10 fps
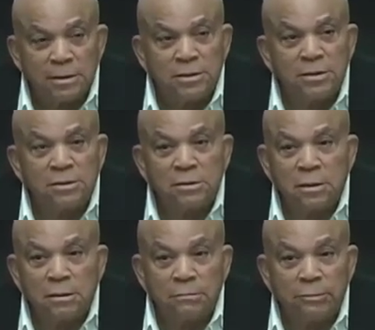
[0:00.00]
This
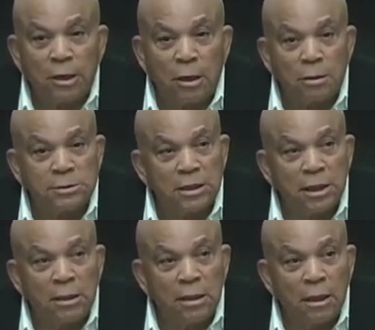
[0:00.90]
is Carl
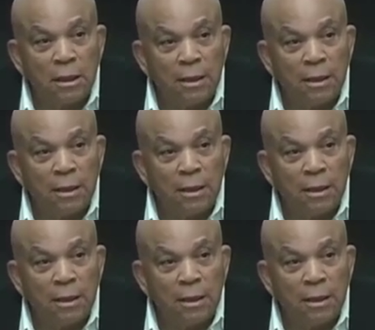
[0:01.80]
Sagan.